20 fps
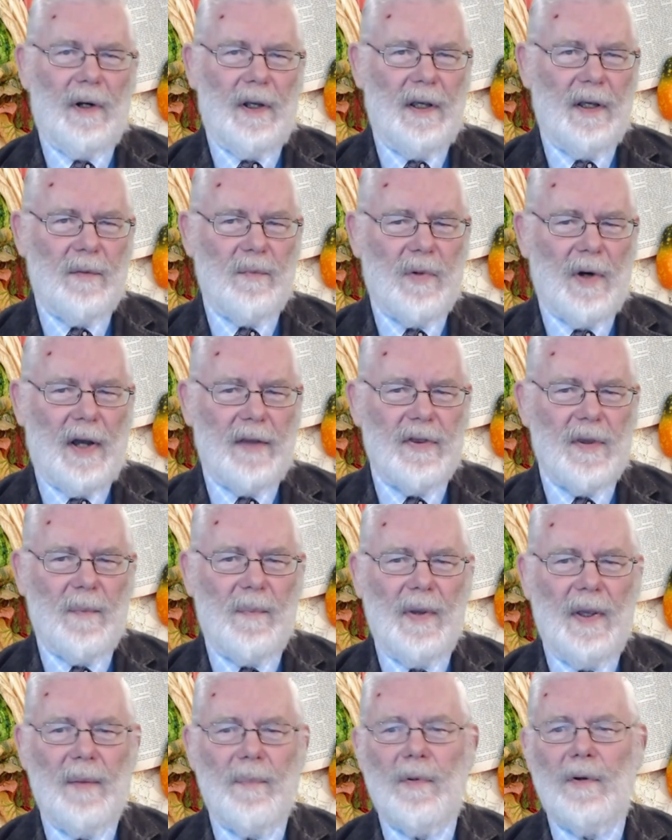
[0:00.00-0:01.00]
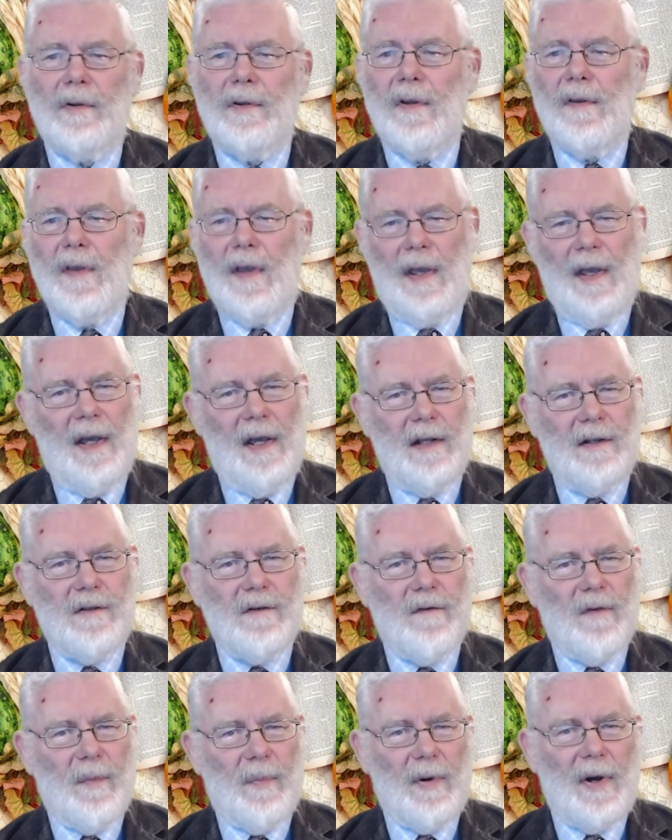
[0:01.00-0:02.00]
when he had brought the people to the
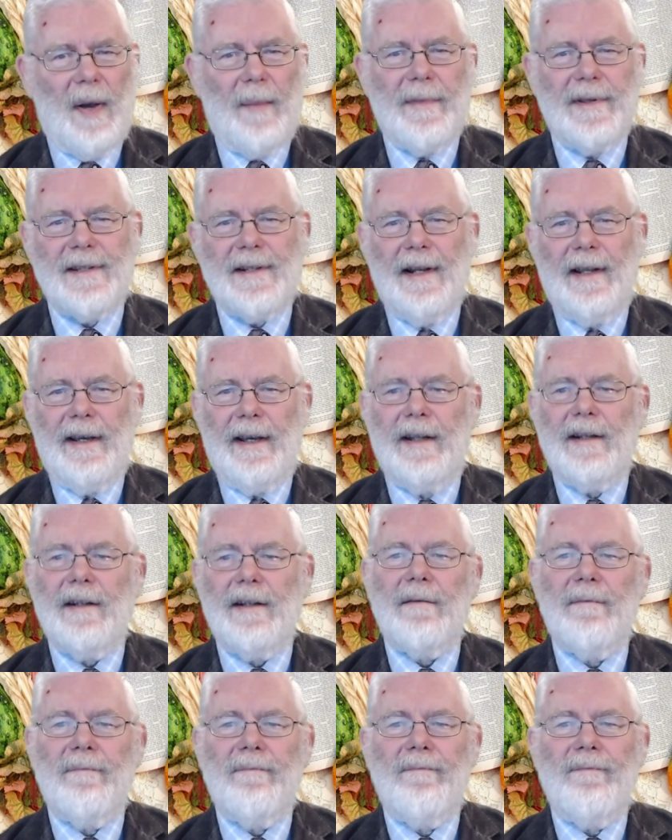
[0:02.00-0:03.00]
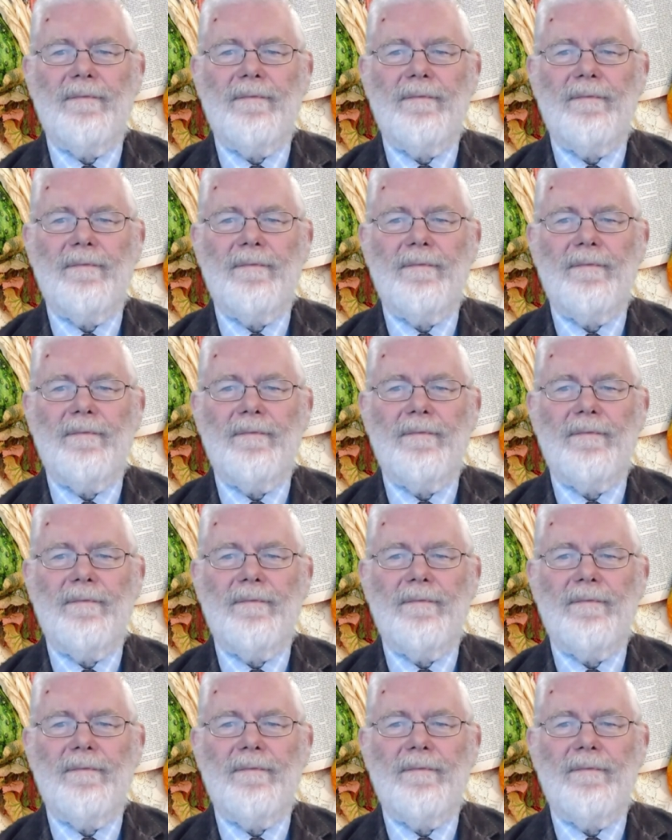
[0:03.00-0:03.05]
edge of the Promised Land.